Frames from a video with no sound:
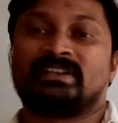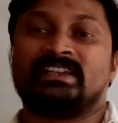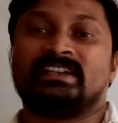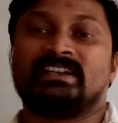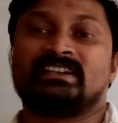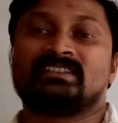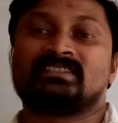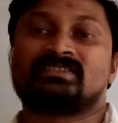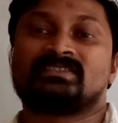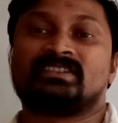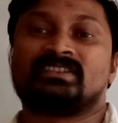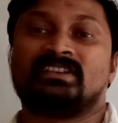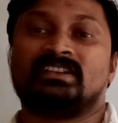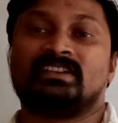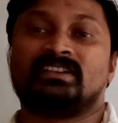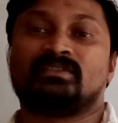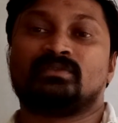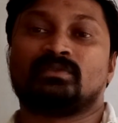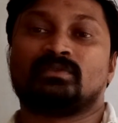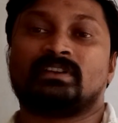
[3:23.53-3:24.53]

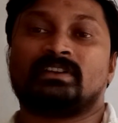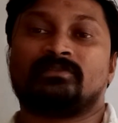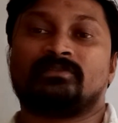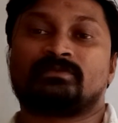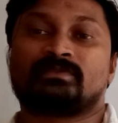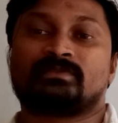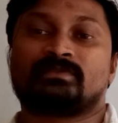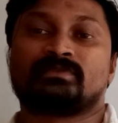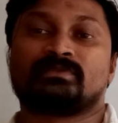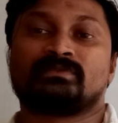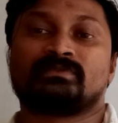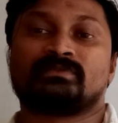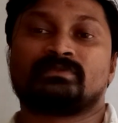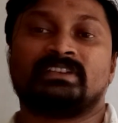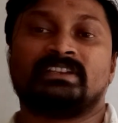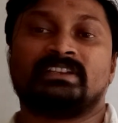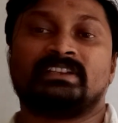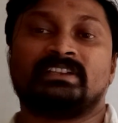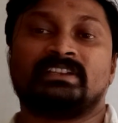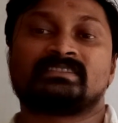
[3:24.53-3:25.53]
Priyanshi, good
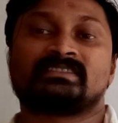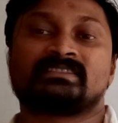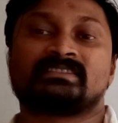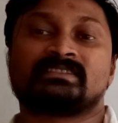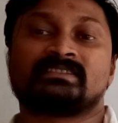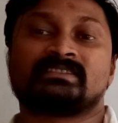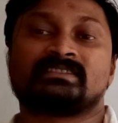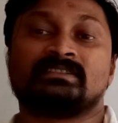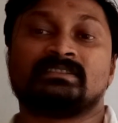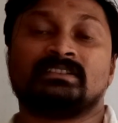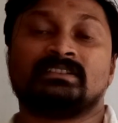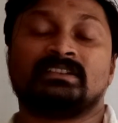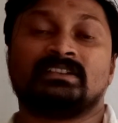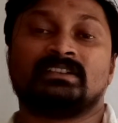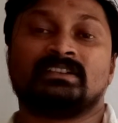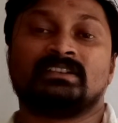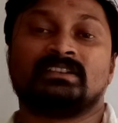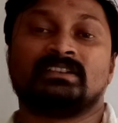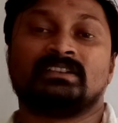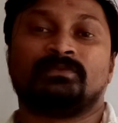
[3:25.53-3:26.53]
afternoon. Yes.
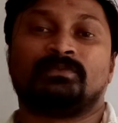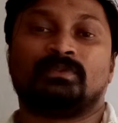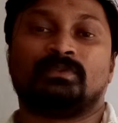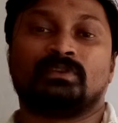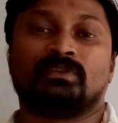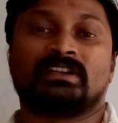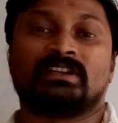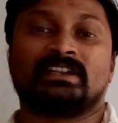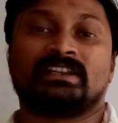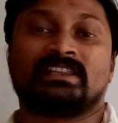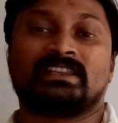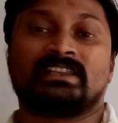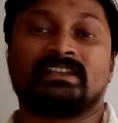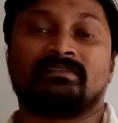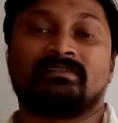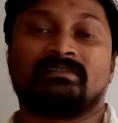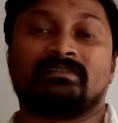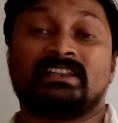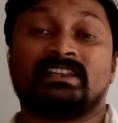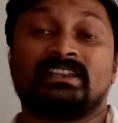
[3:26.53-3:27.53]
4 are
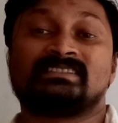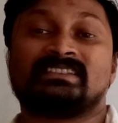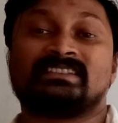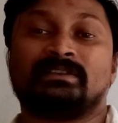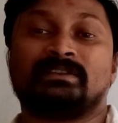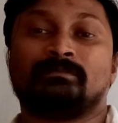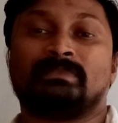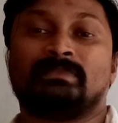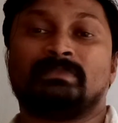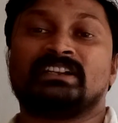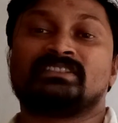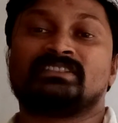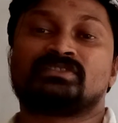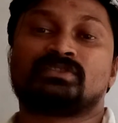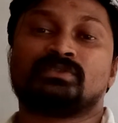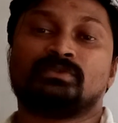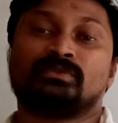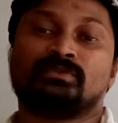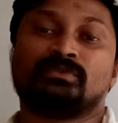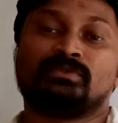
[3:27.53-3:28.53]
there. Where is
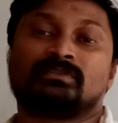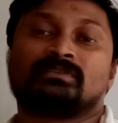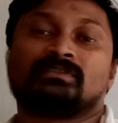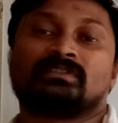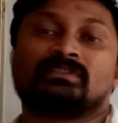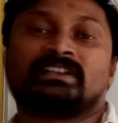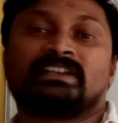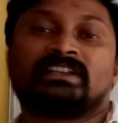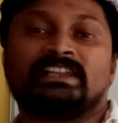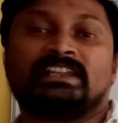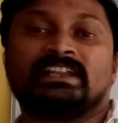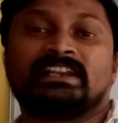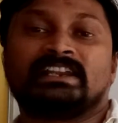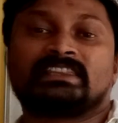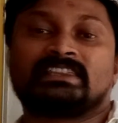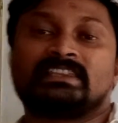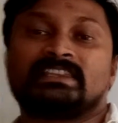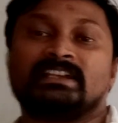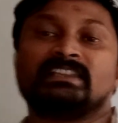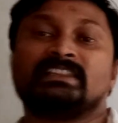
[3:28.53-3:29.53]
Himanshu,
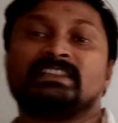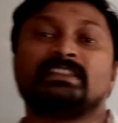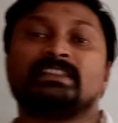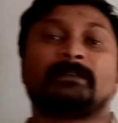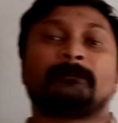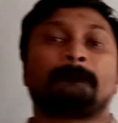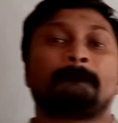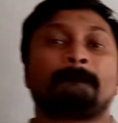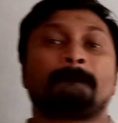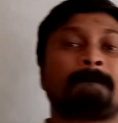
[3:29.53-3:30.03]
Kirtan?